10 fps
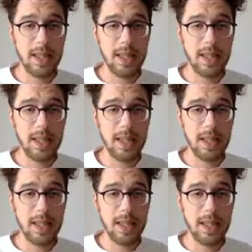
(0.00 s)
We still
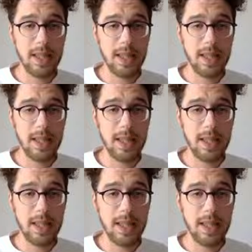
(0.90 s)
have to decide
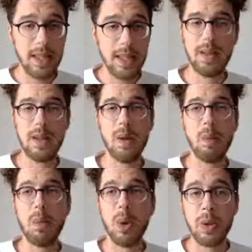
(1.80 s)
which statistical
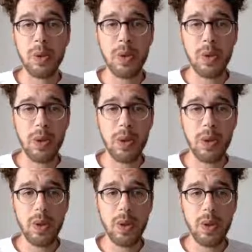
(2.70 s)
model to
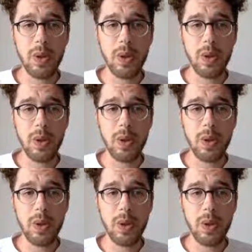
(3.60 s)
use.
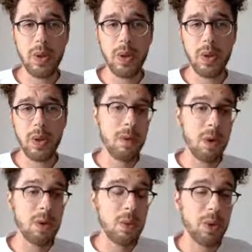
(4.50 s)
And we
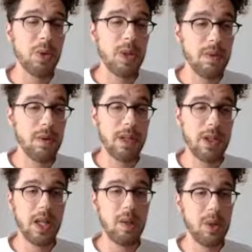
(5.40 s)
further want to
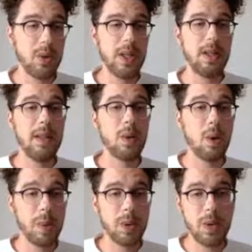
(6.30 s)
differentiate between these
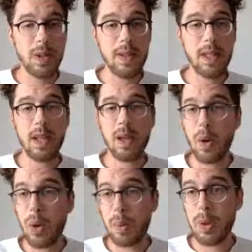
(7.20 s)
opportunistic and
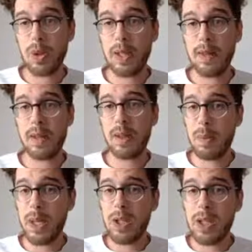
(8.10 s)
non-opportunistic
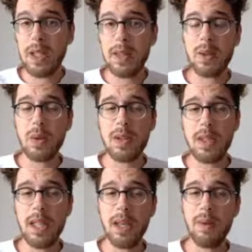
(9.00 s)
species to
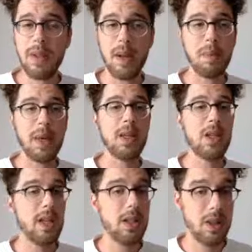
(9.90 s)
see if that might
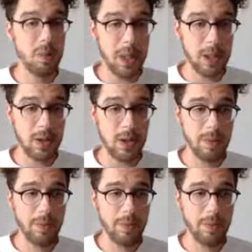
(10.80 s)
change the picture.